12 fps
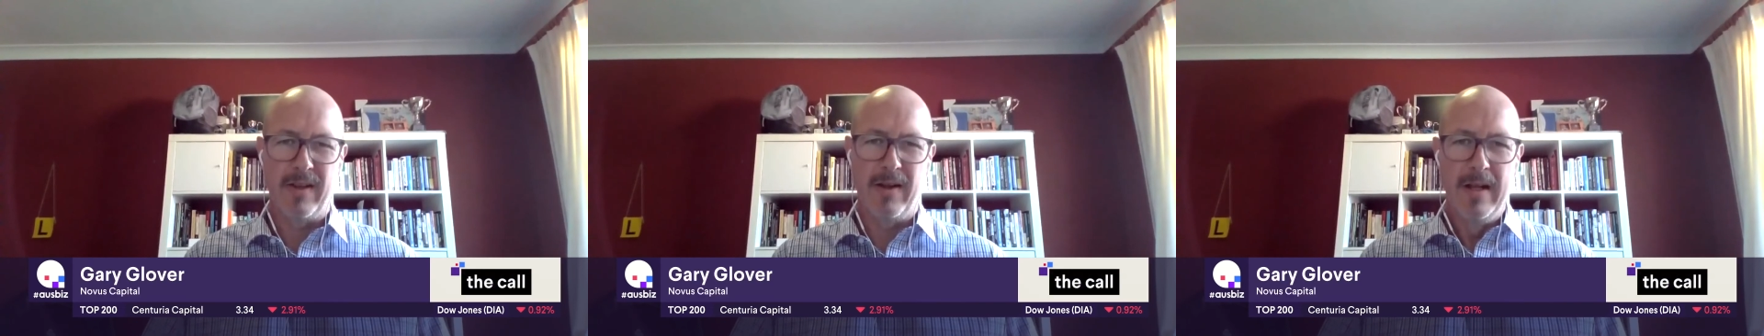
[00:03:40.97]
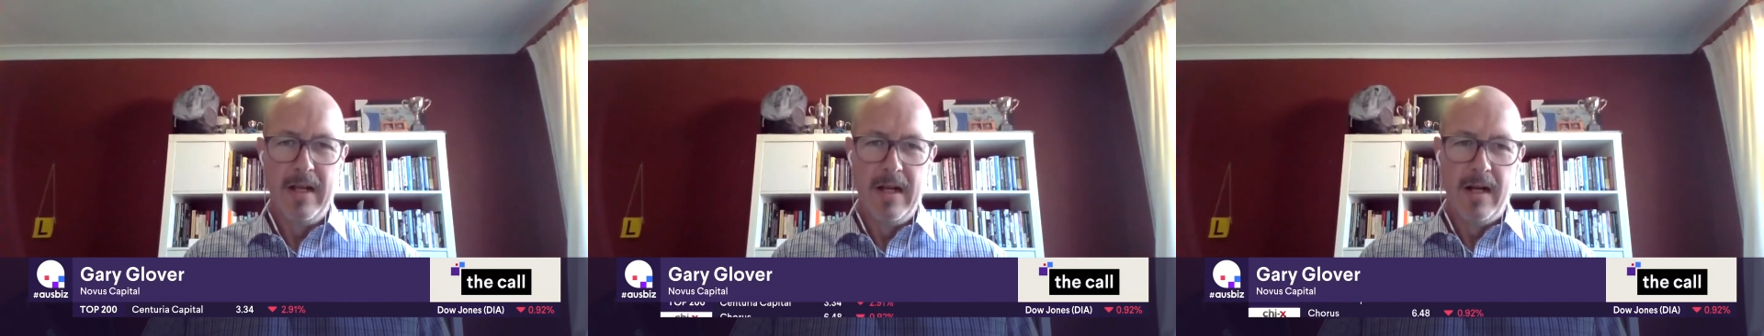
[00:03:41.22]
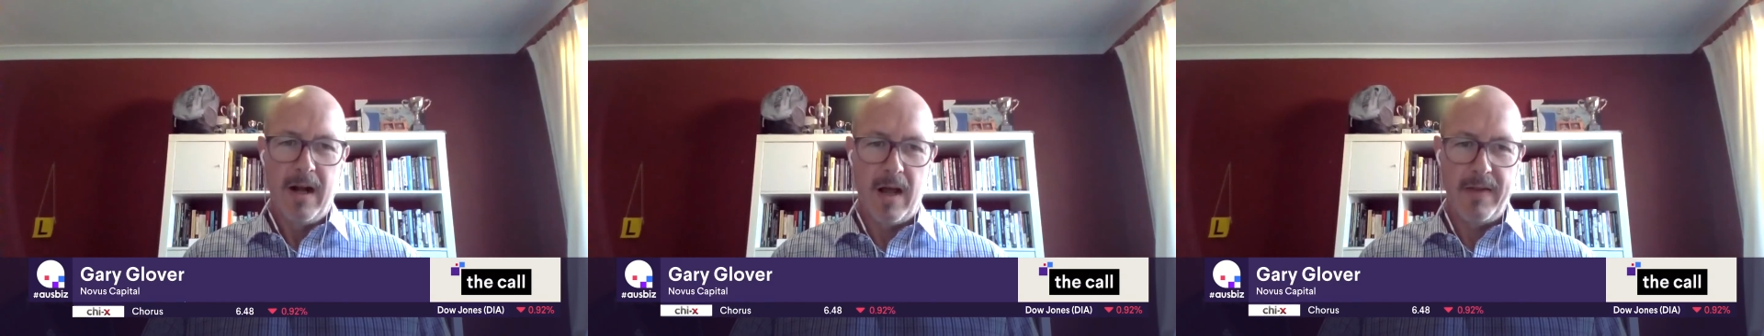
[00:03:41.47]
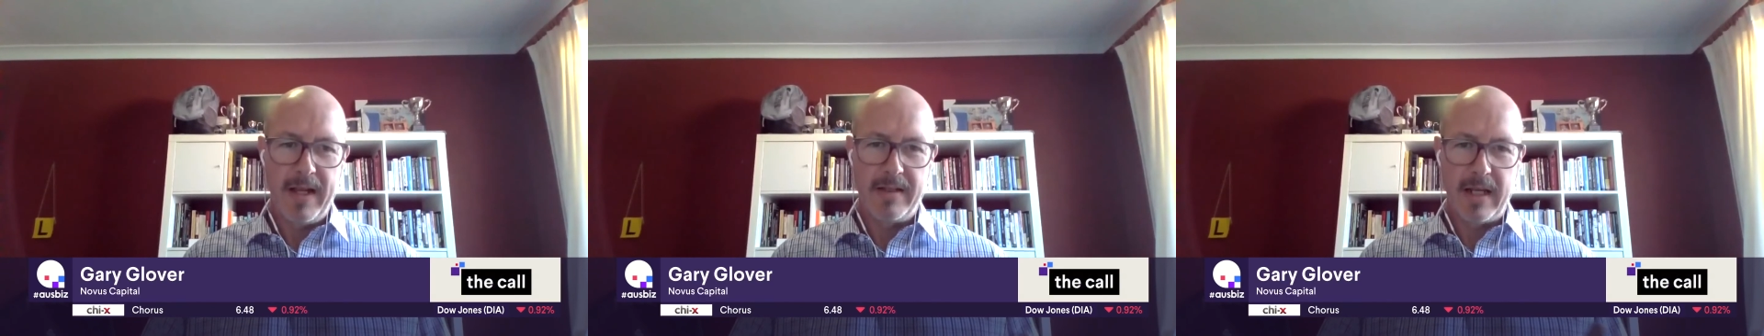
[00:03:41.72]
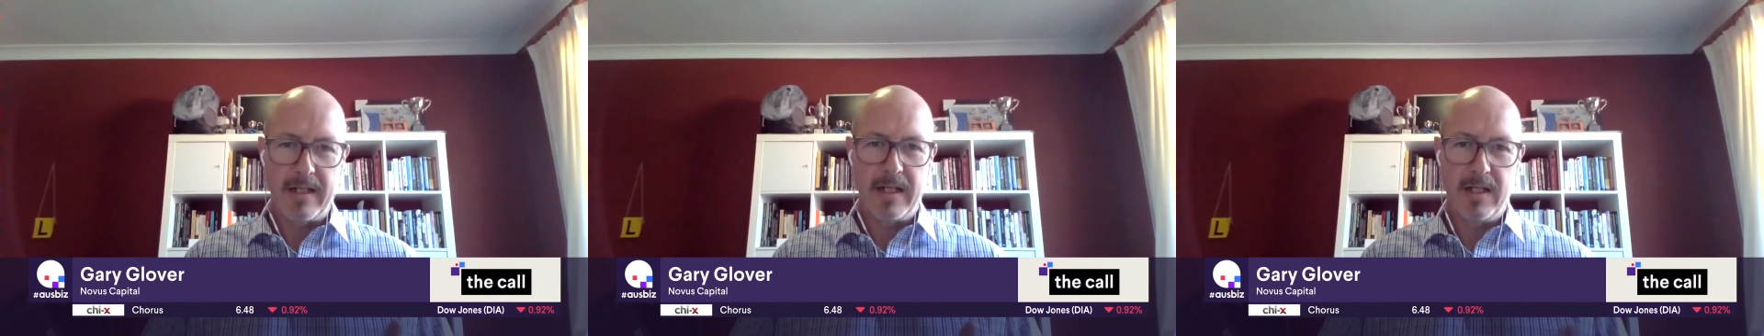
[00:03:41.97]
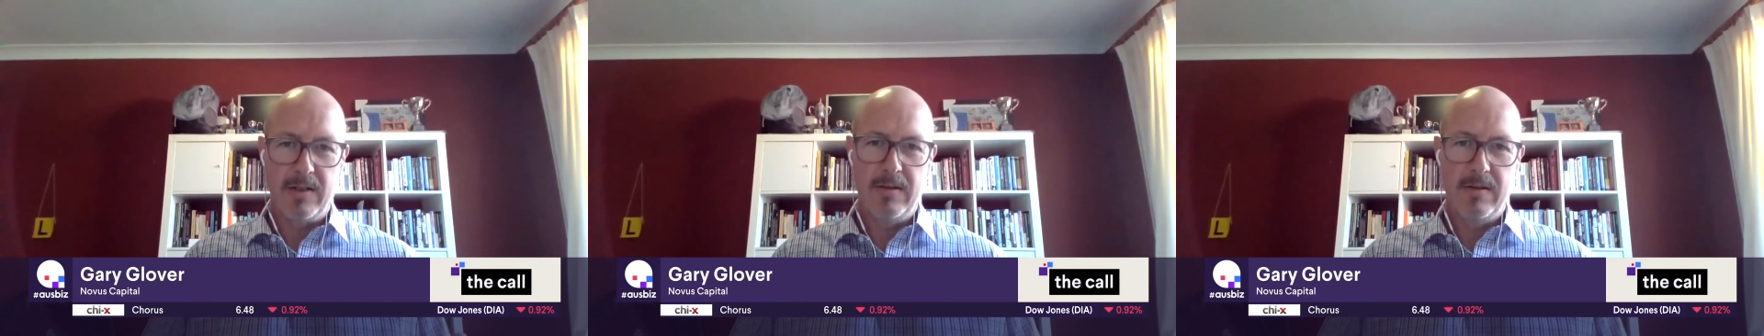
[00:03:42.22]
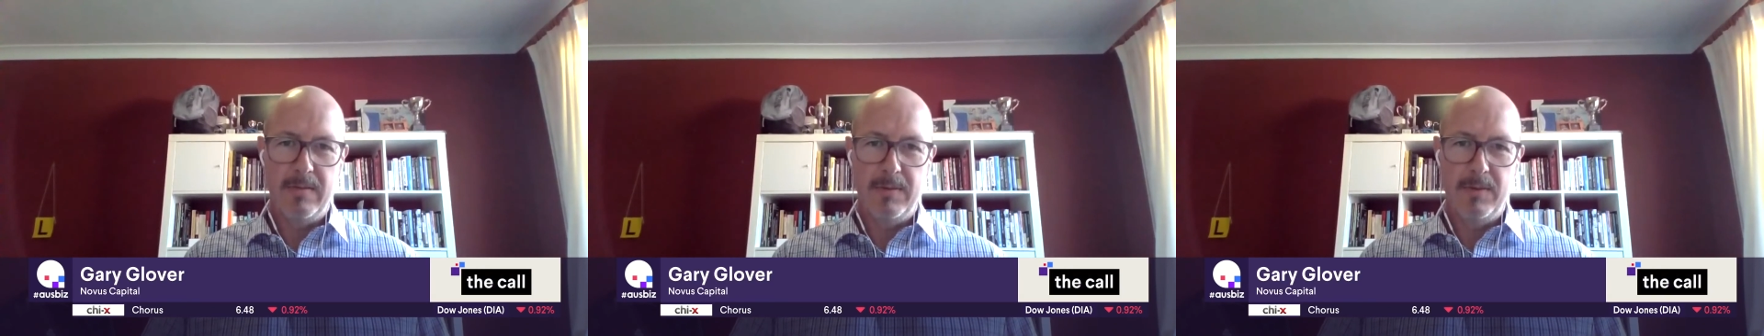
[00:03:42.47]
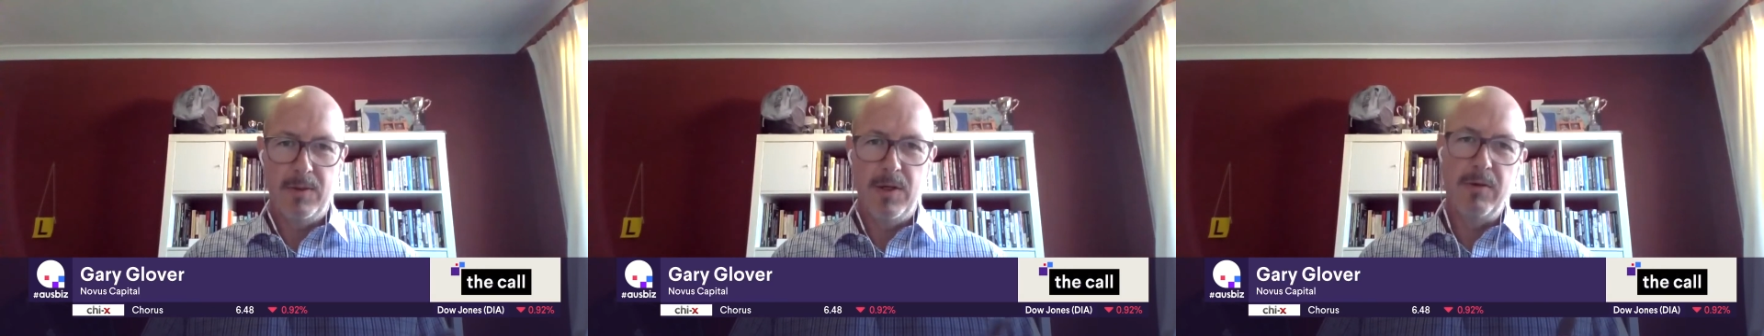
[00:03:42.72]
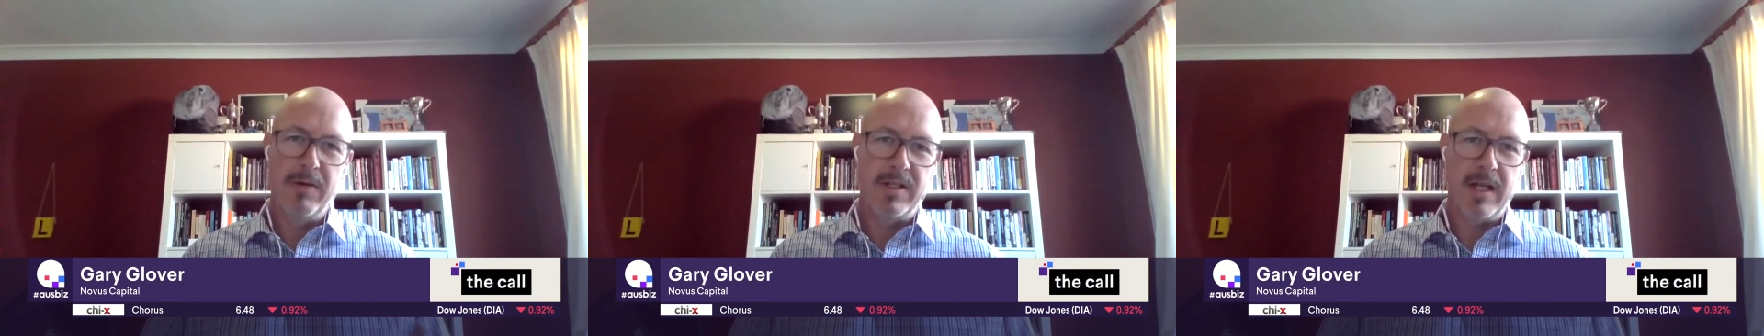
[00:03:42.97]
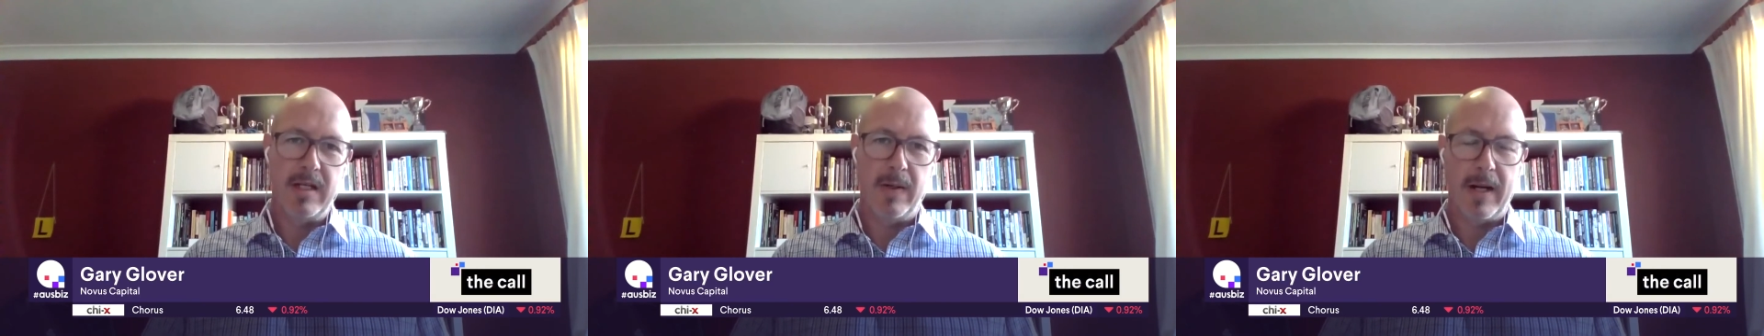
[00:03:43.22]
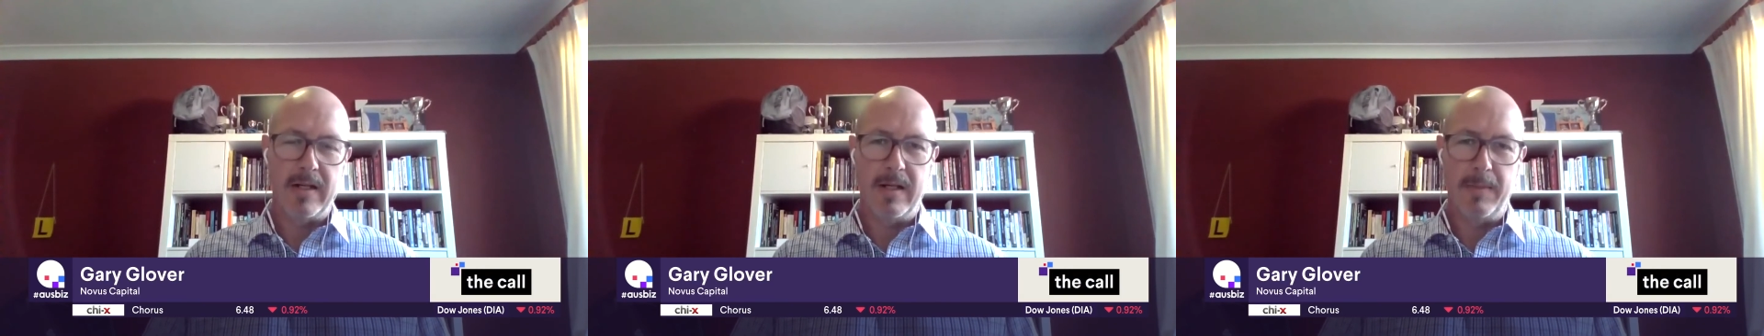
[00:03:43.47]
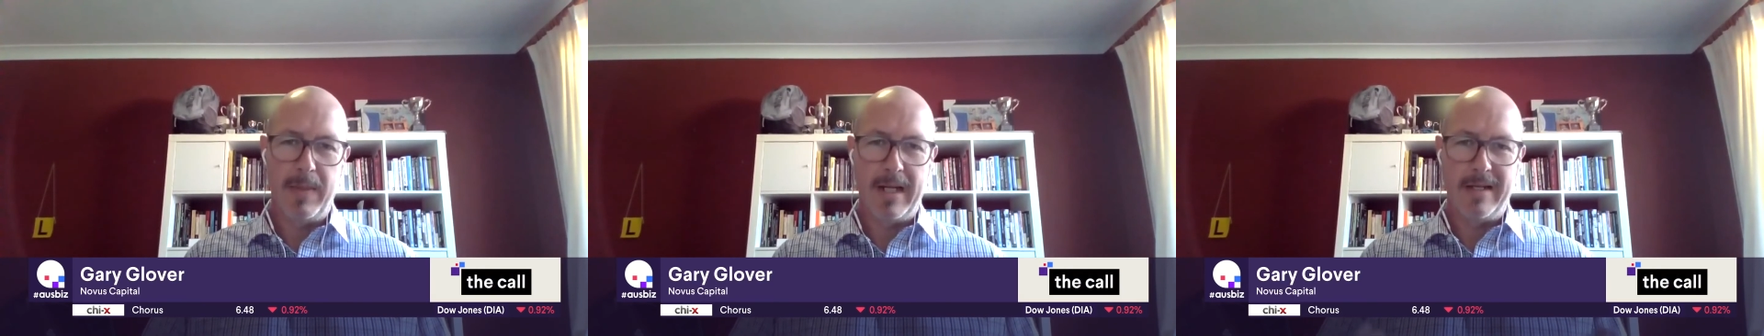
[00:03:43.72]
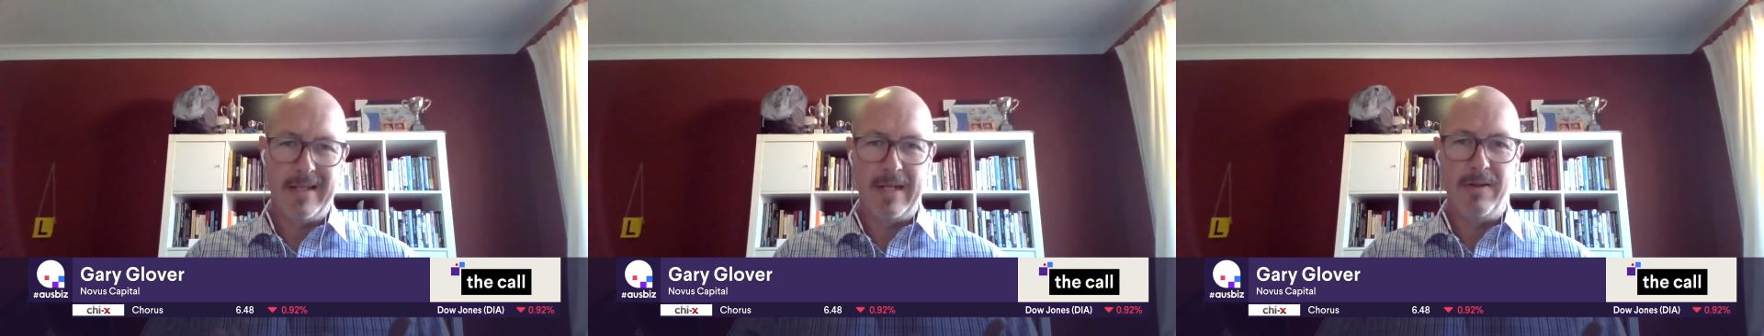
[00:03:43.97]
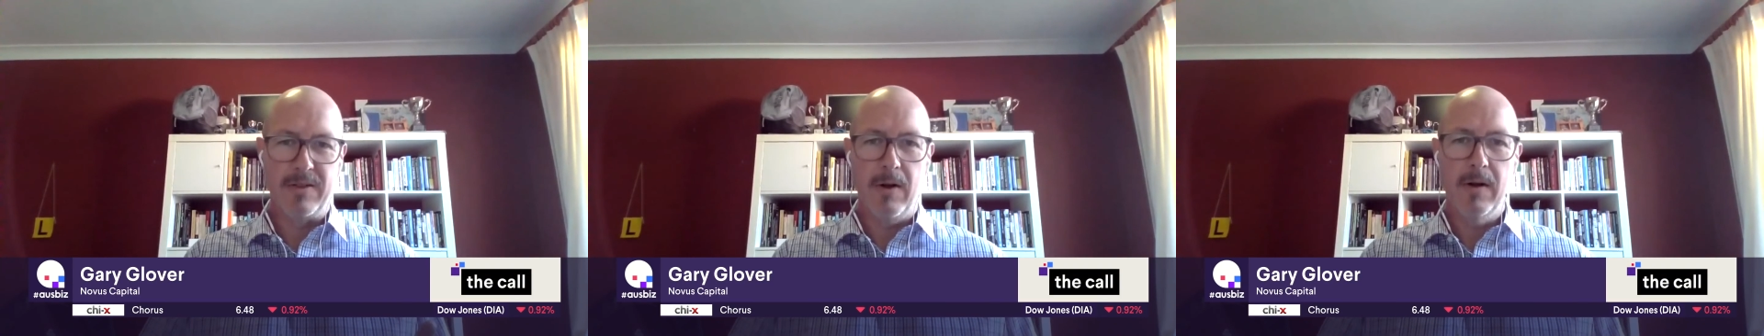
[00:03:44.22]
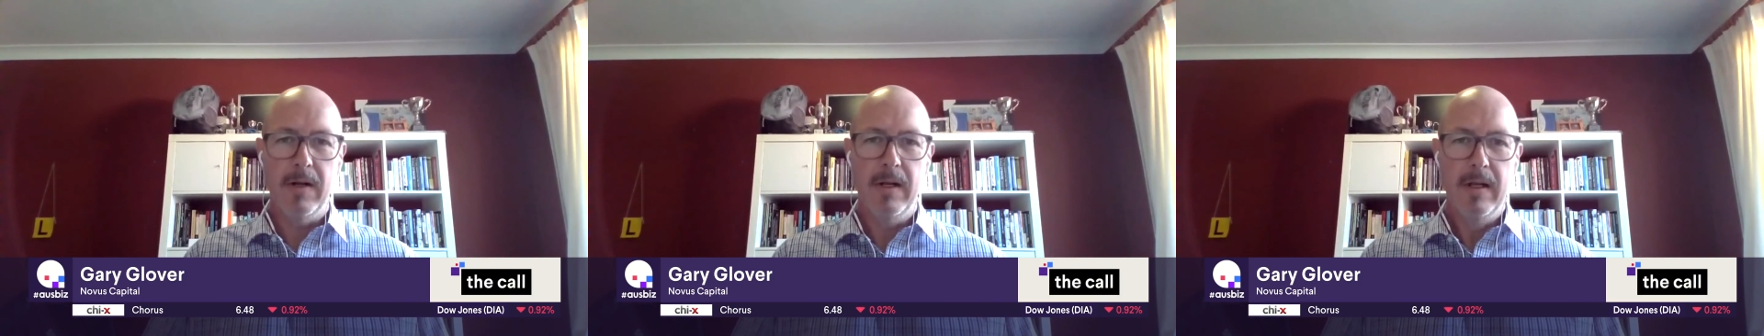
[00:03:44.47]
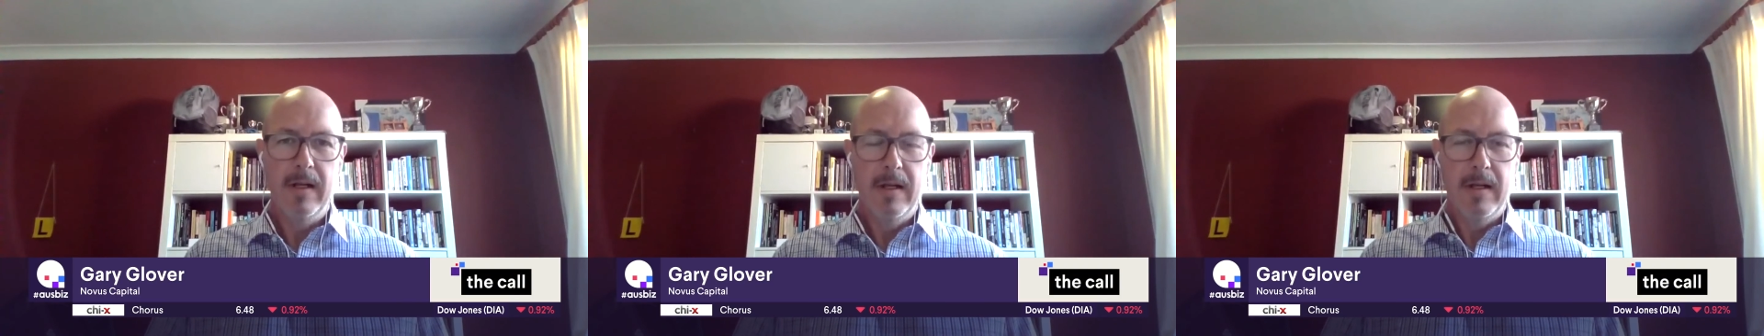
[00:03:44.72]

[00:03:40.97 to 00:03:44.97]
So I think it's actually too risky to actually pick a single stock.